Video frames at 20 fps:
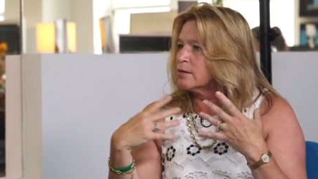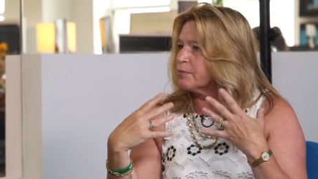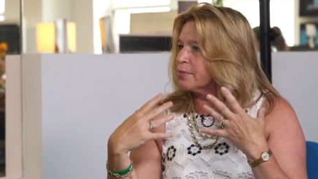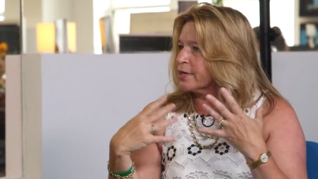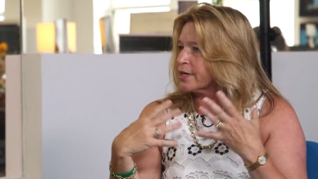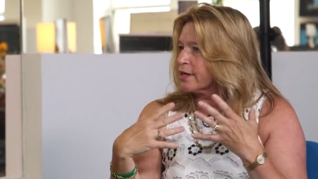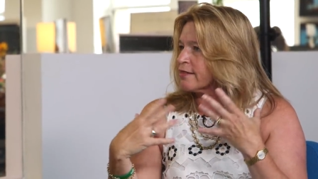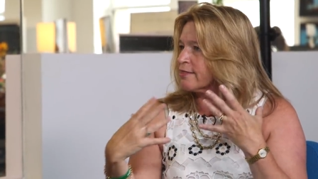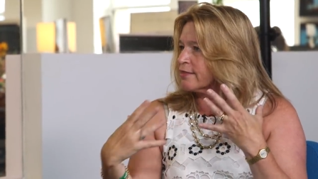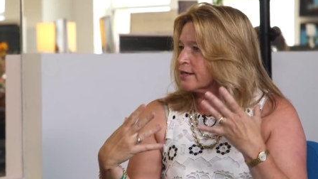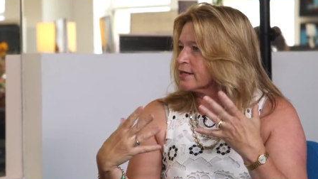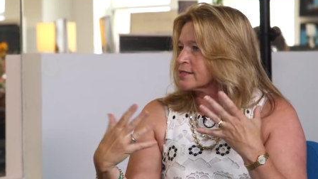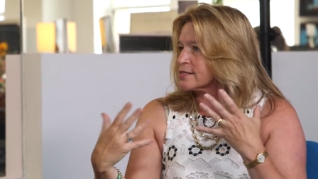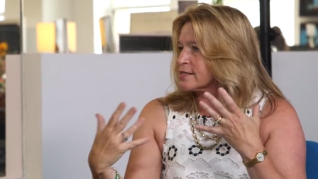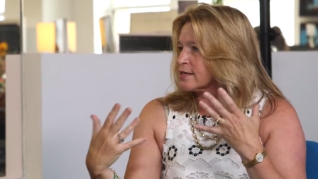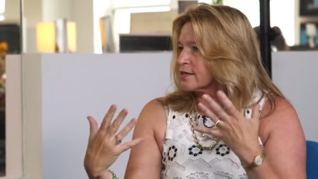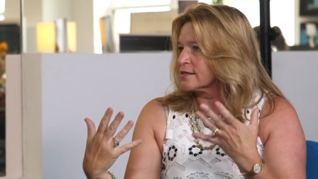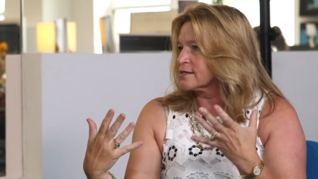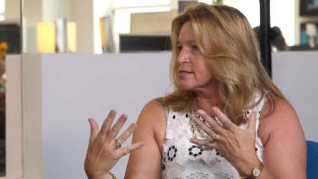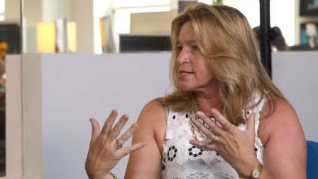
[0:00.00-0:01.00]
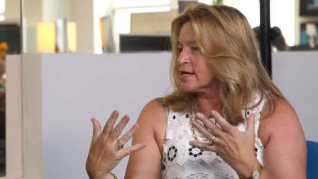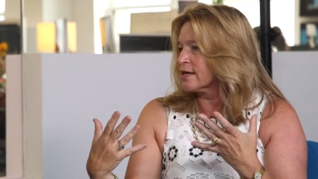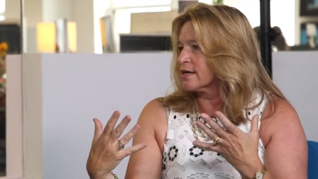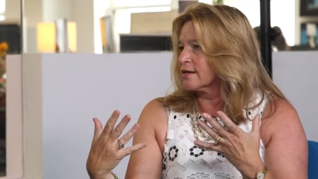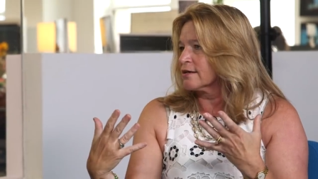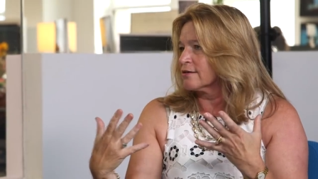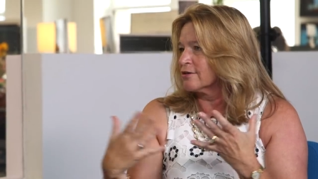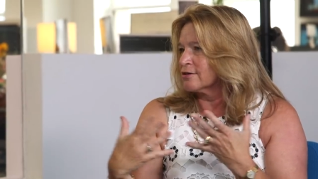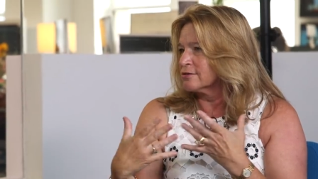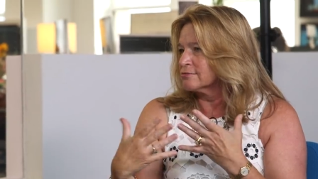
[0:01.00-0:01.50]
But I think it's going to
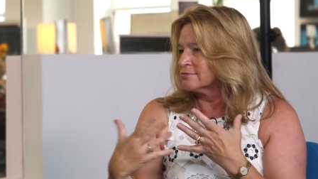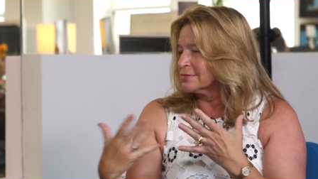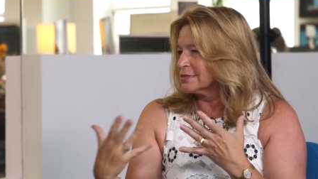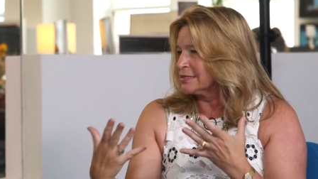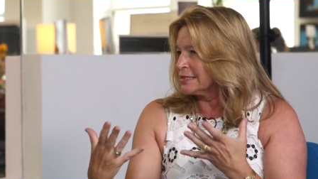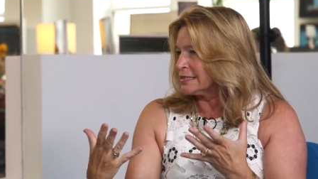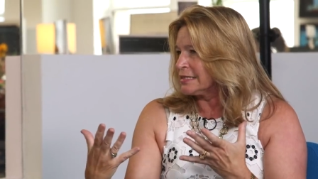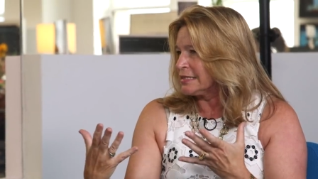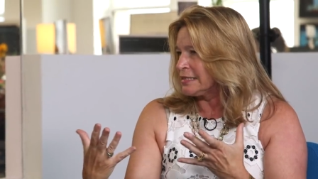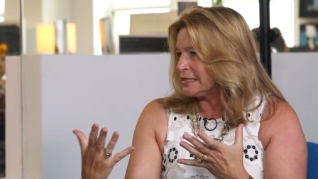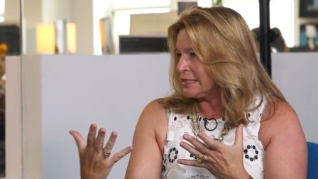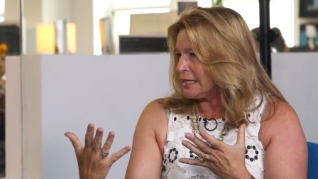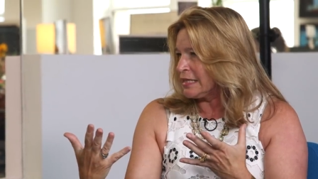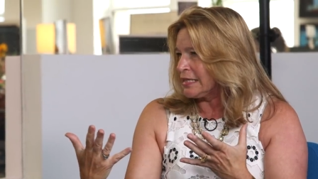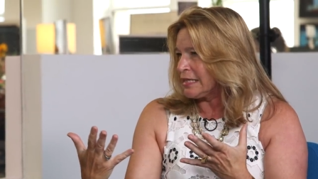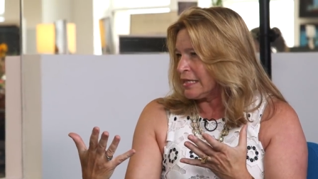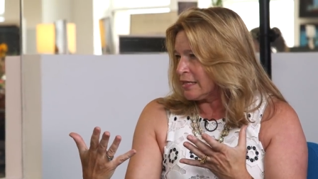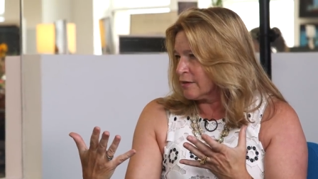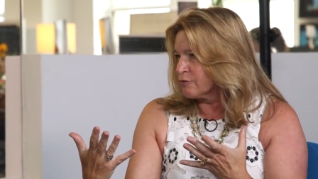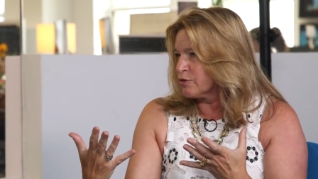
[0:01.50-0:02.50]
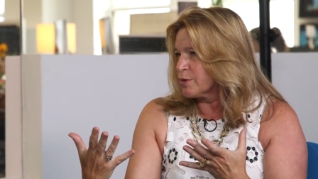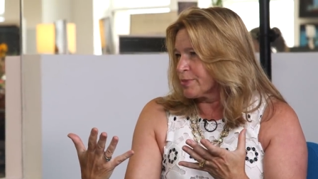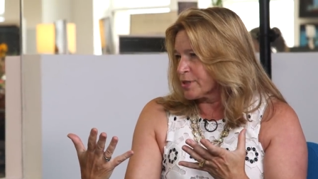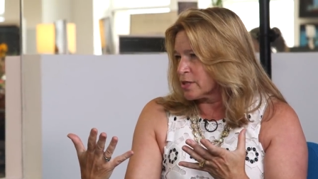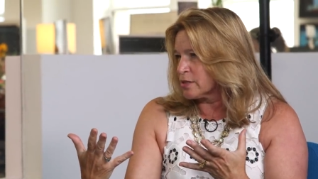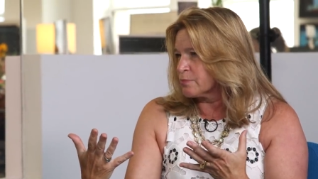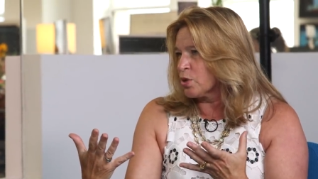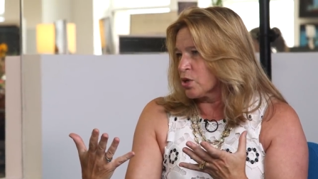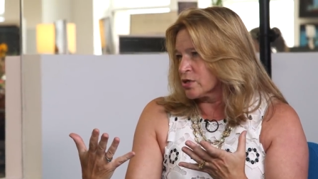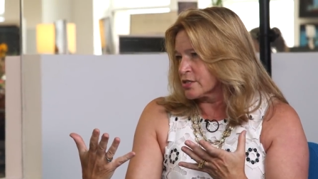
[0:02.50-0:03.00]
take kind of
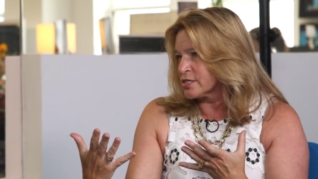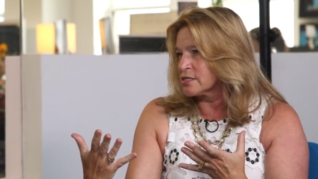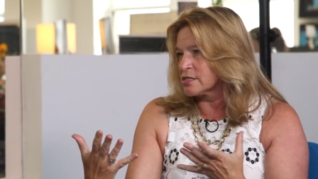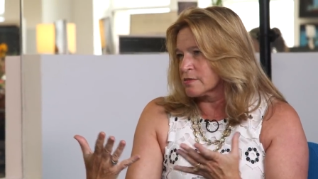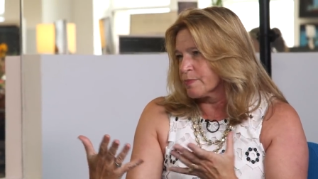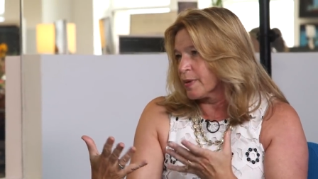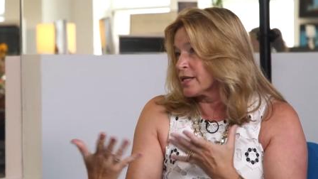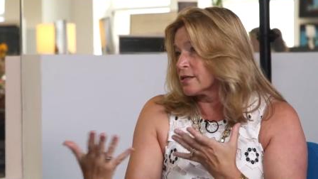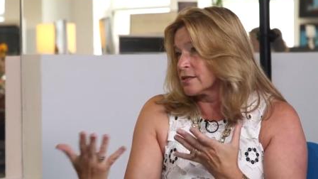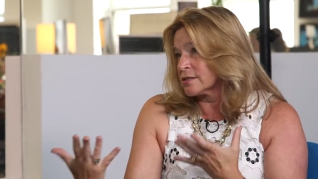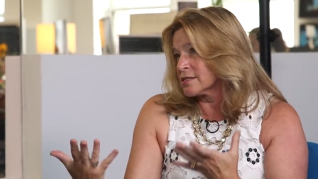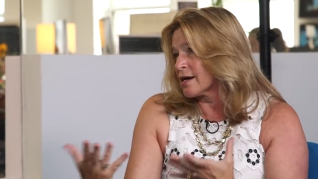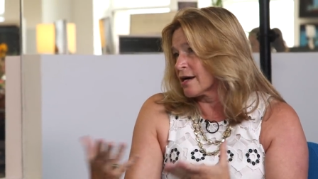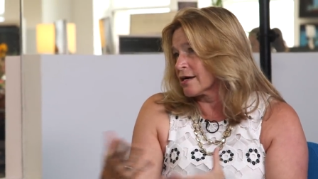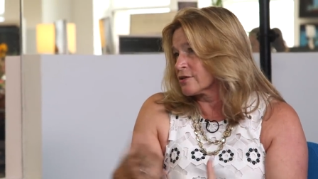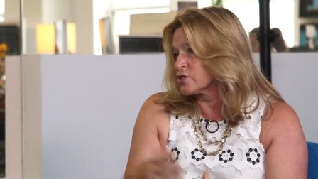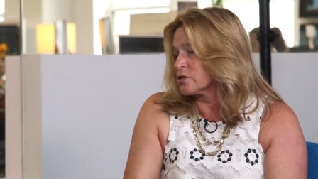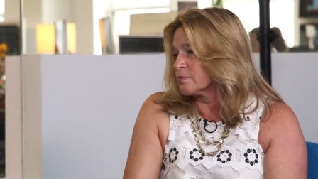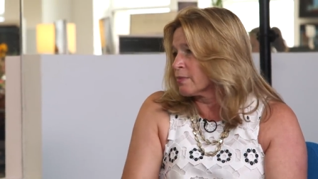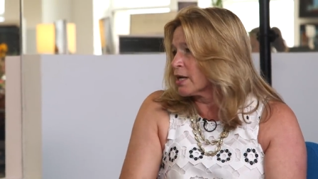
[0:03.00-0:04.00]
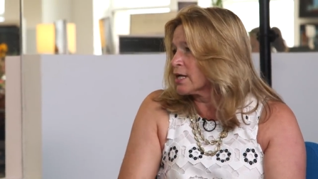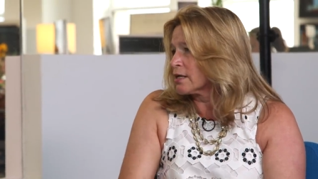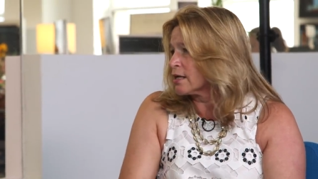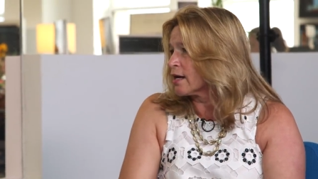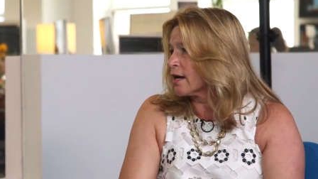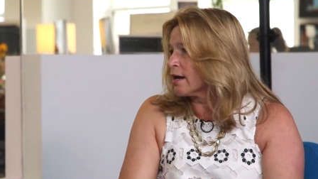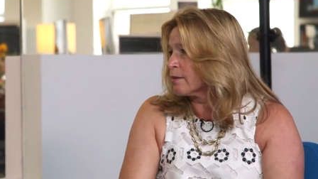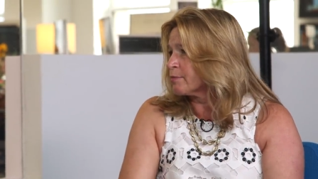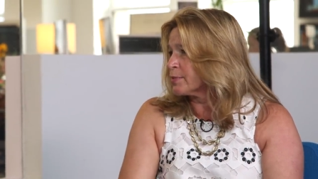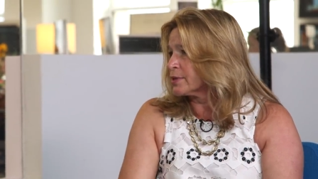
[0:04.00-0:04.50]
everybody participating to actually make
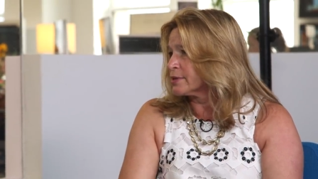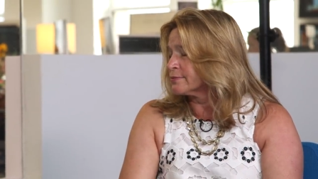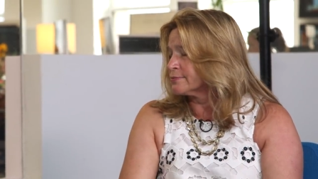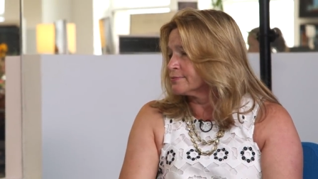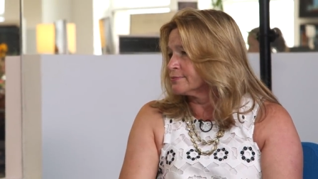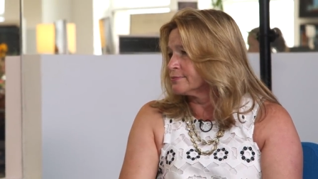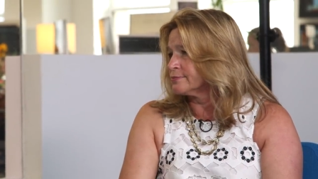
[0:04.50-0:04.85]
it happen.